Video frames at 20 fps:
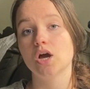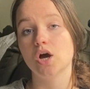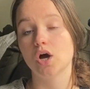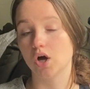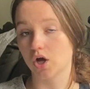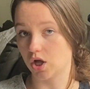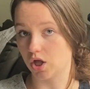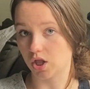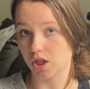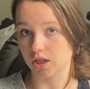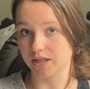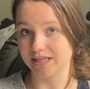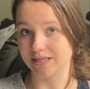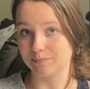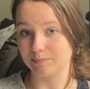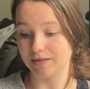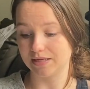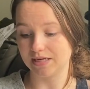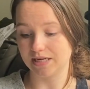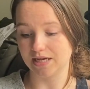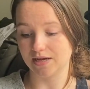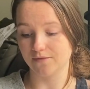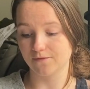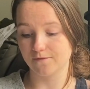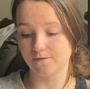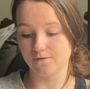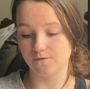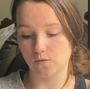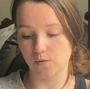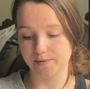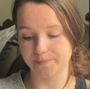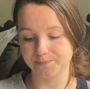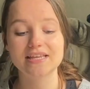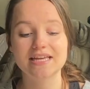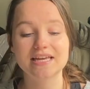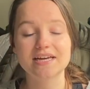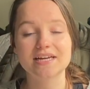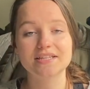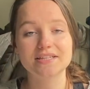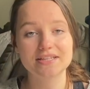all in PDF form.
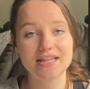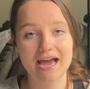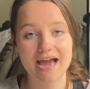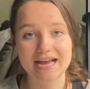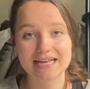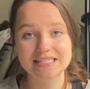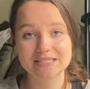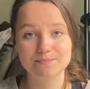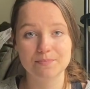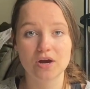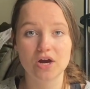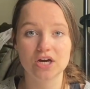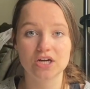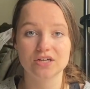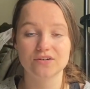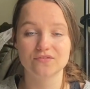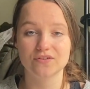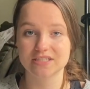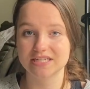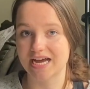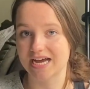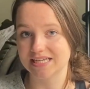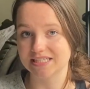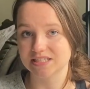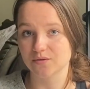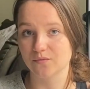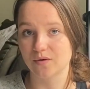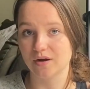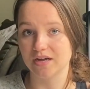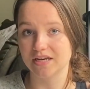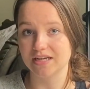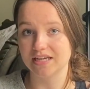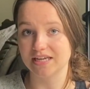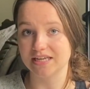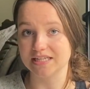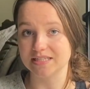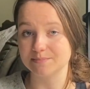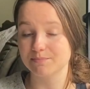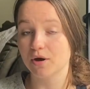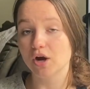The last part for task 1
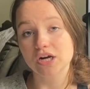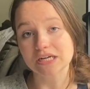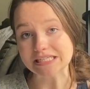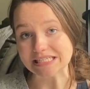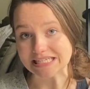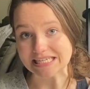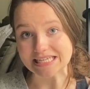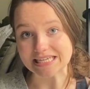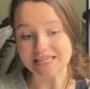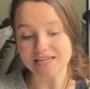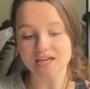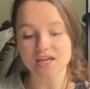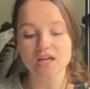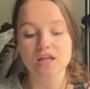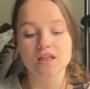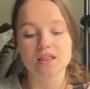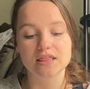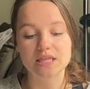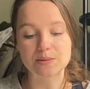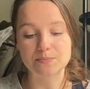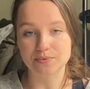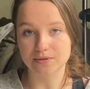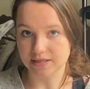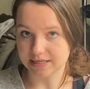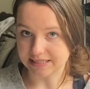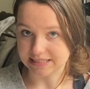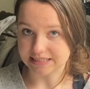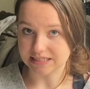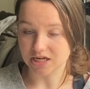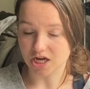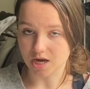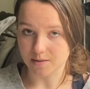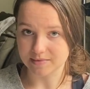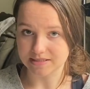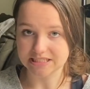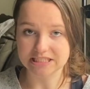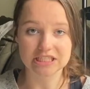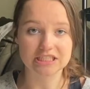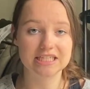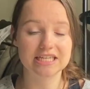is part E, the planning
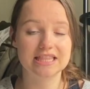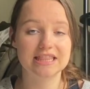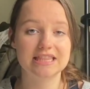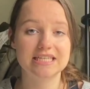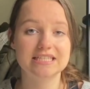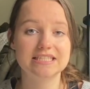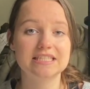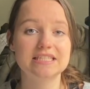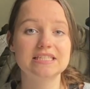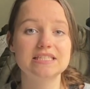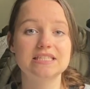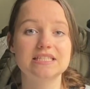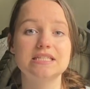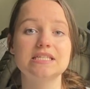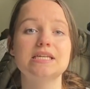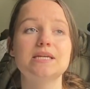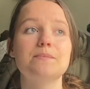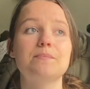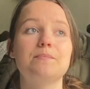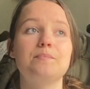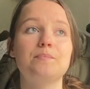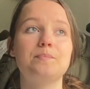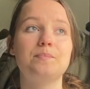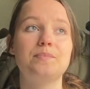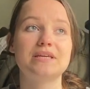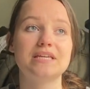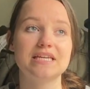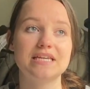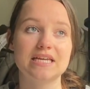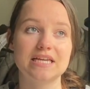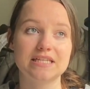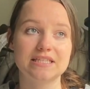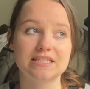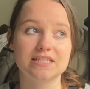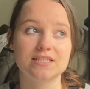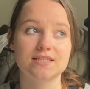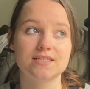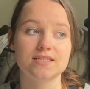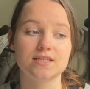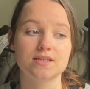commentary. This is the
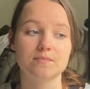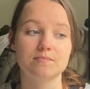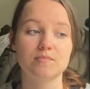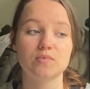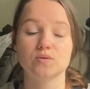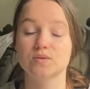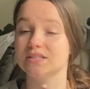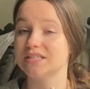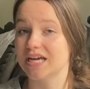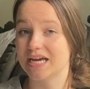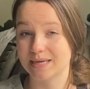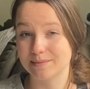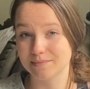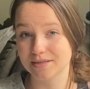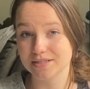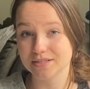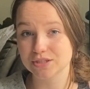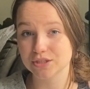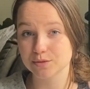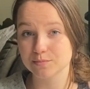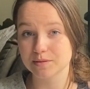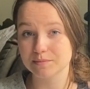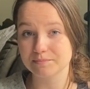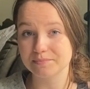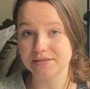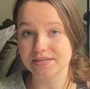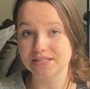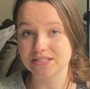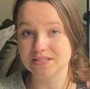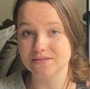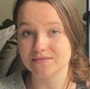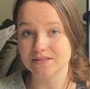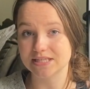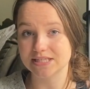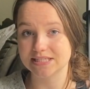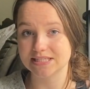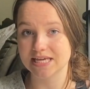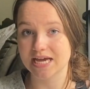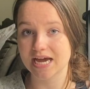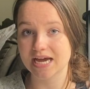biggest, most time-consuming piece of
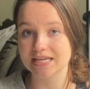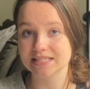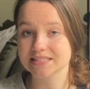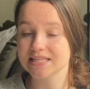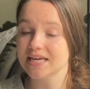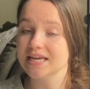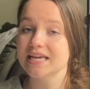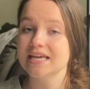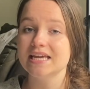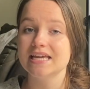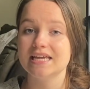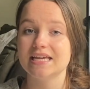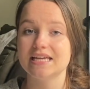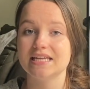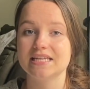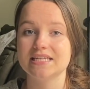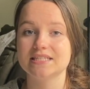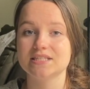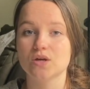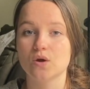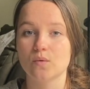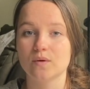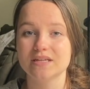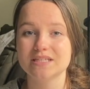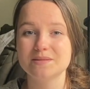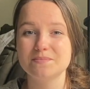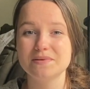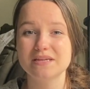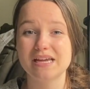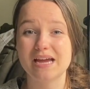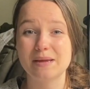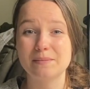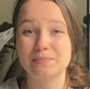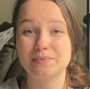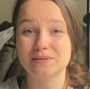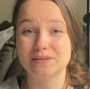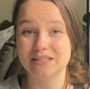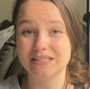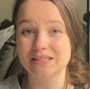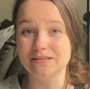this task. It is going to be, I
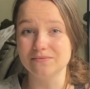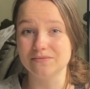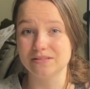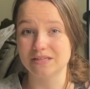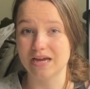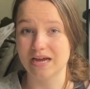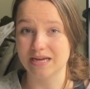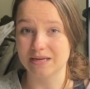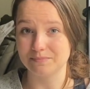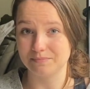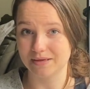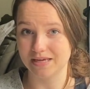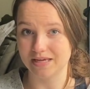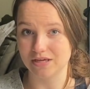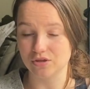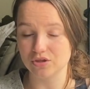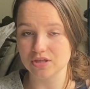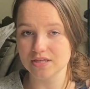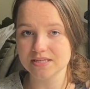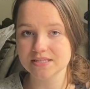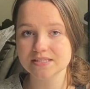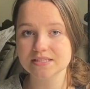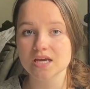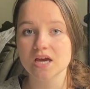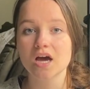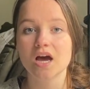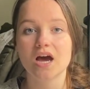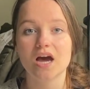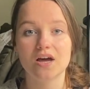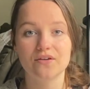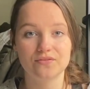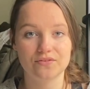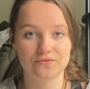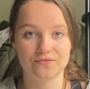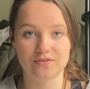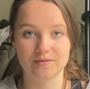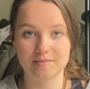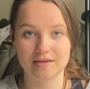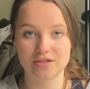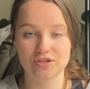believe, 9 pages of
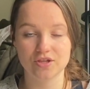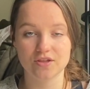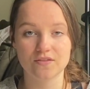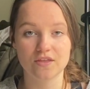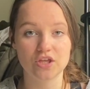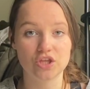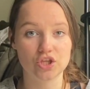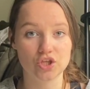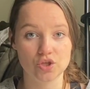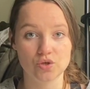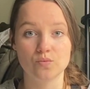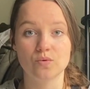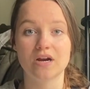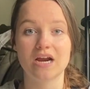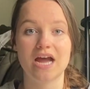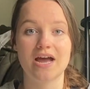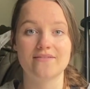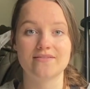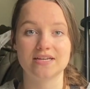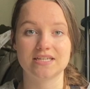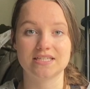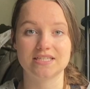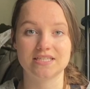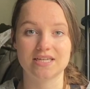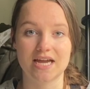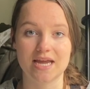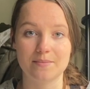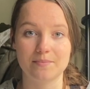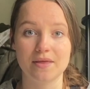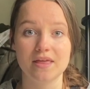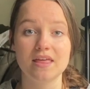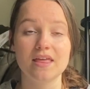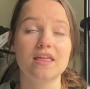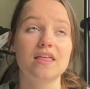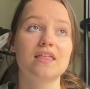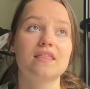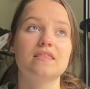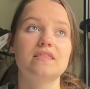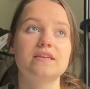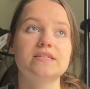information that you are having to type.
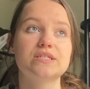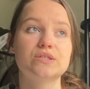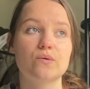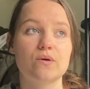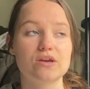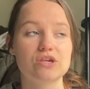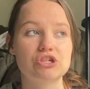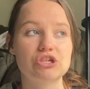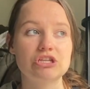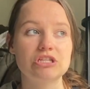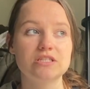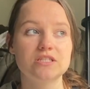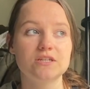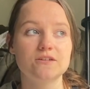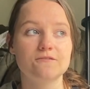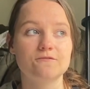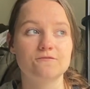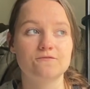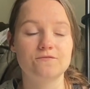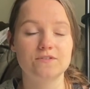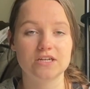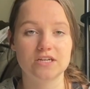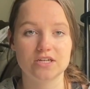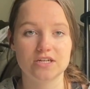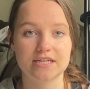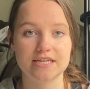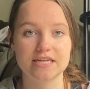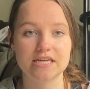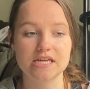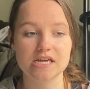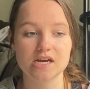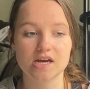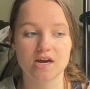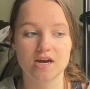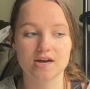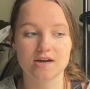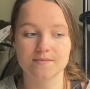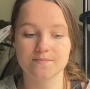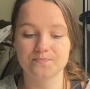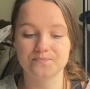These questions are very
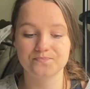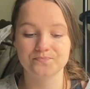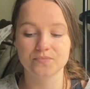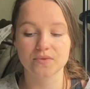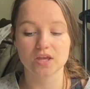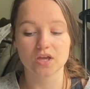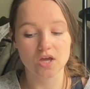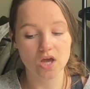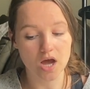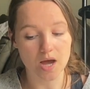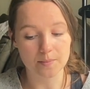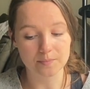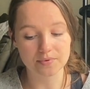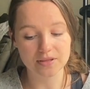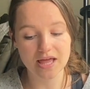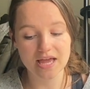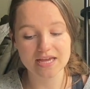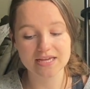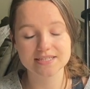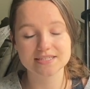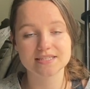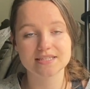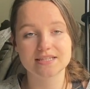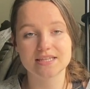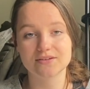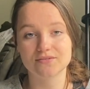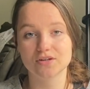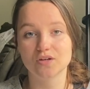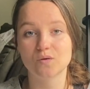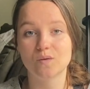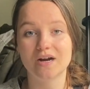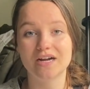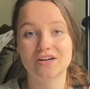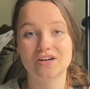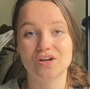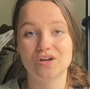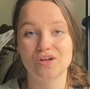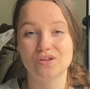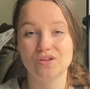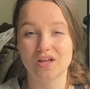complex. They
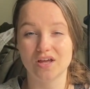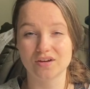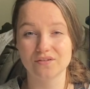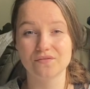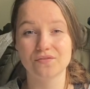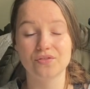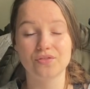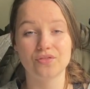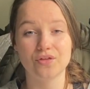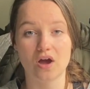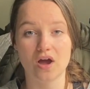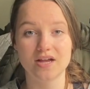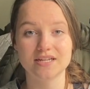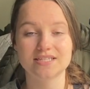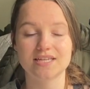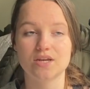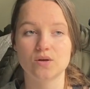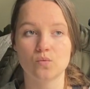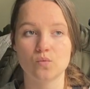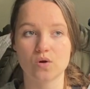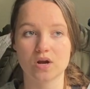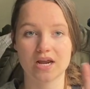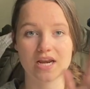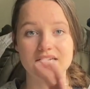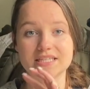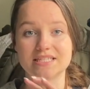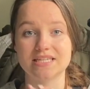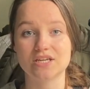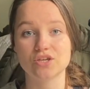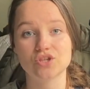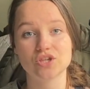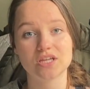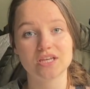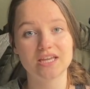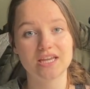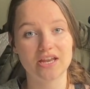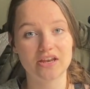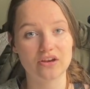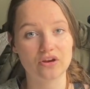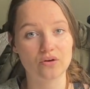require a lot of thought and organization
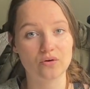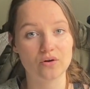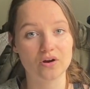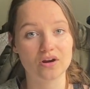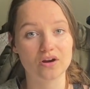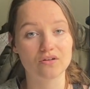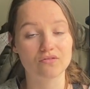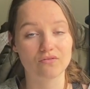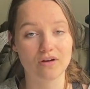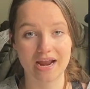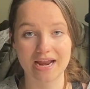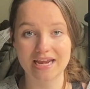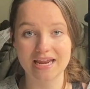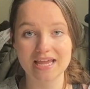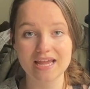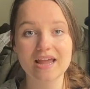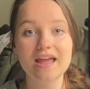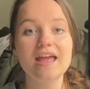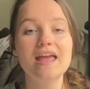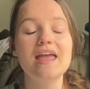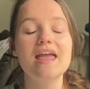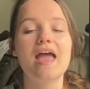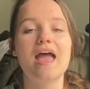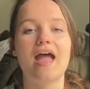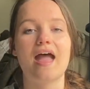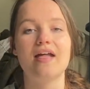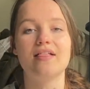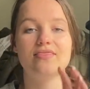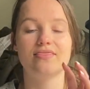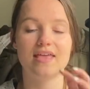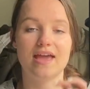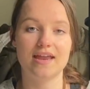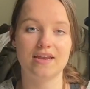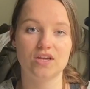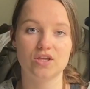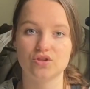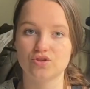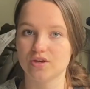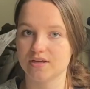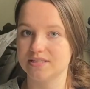in your writing, and
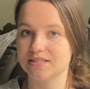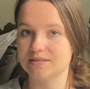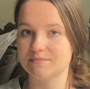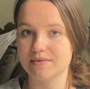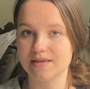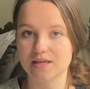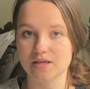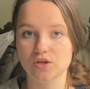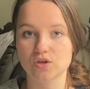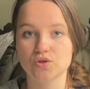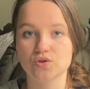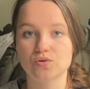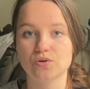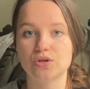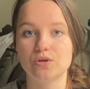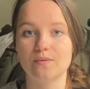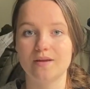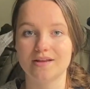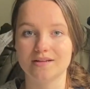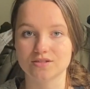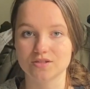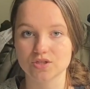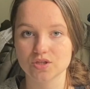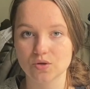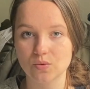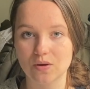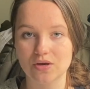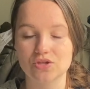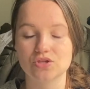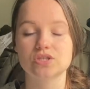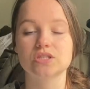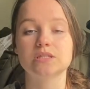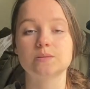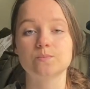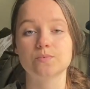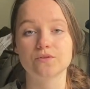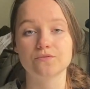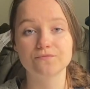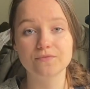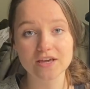then just making sure you answer the questions
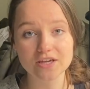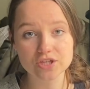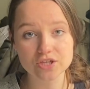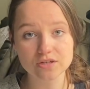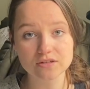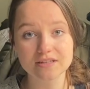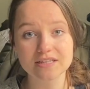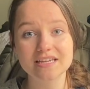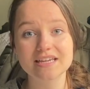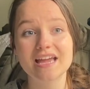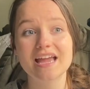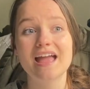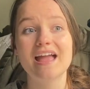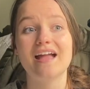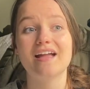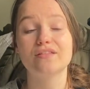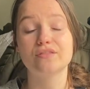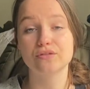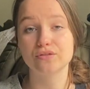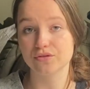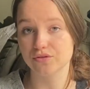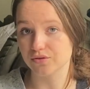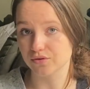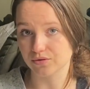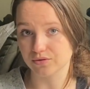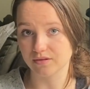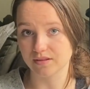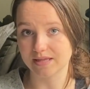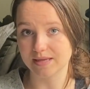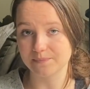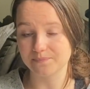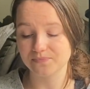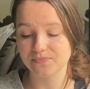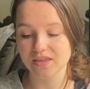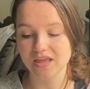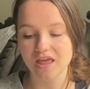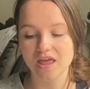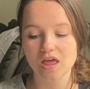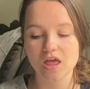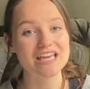professionally and thoroughly.
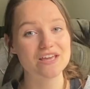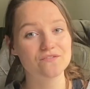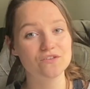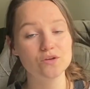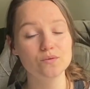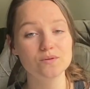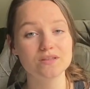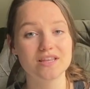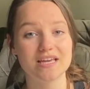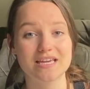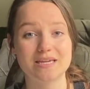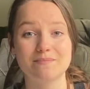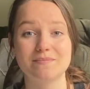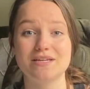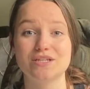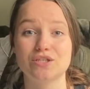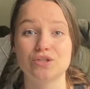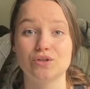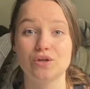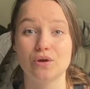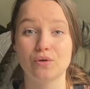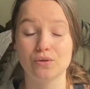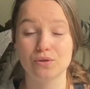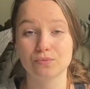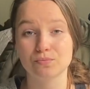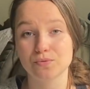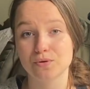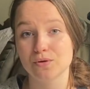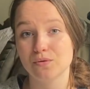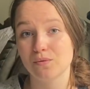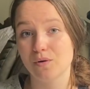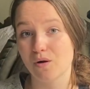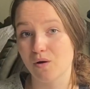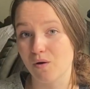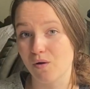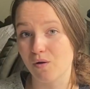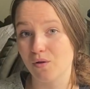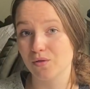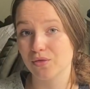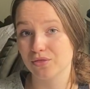If you would like me to go through
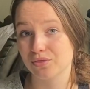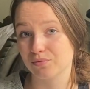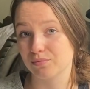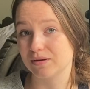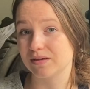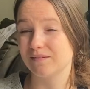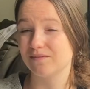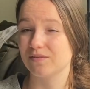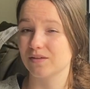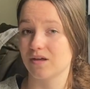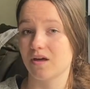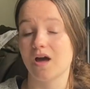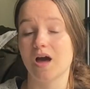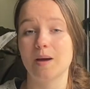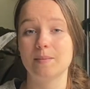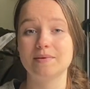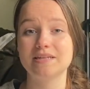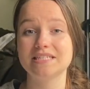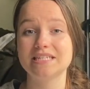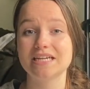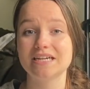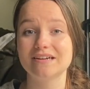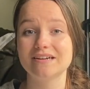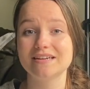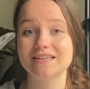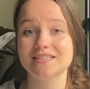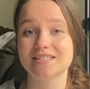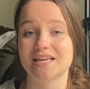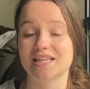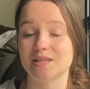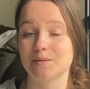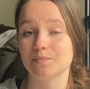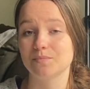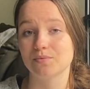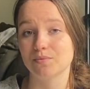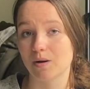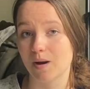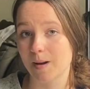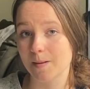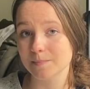all 3 of the commentaries and the
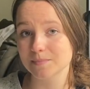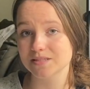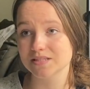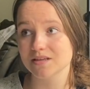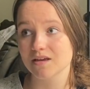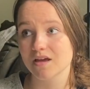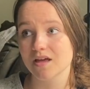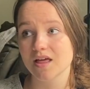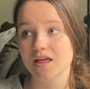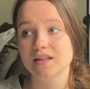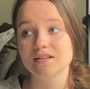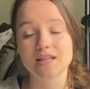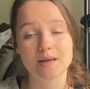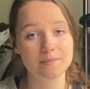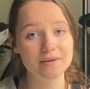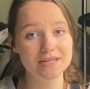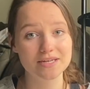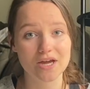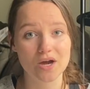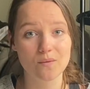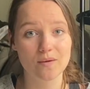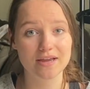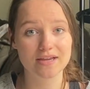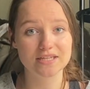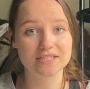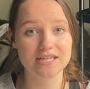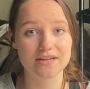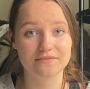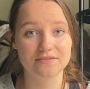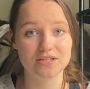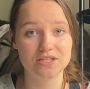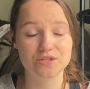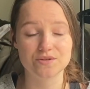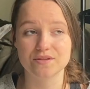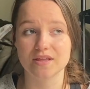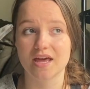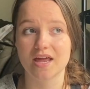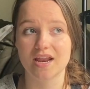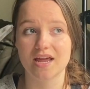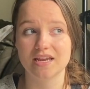prompts, let me know. I could definitely do
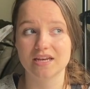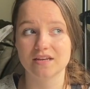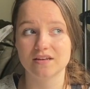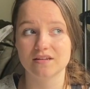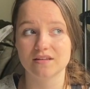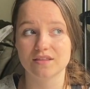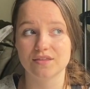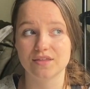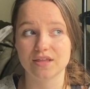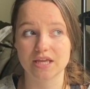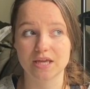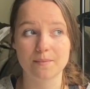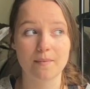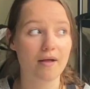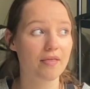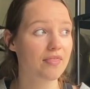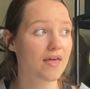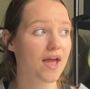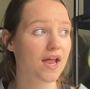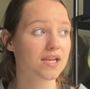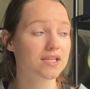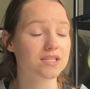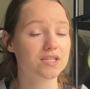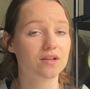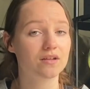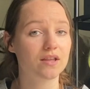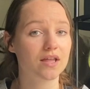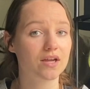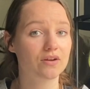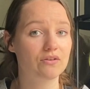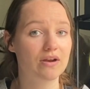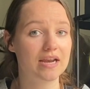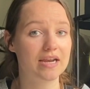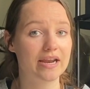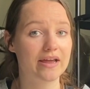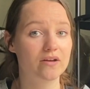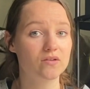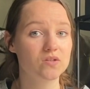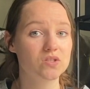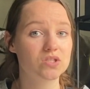that. I didn't think about that until like right
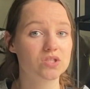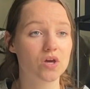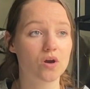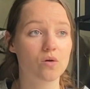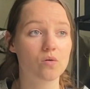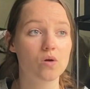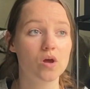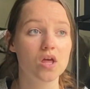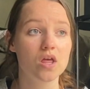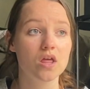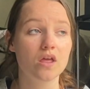now. So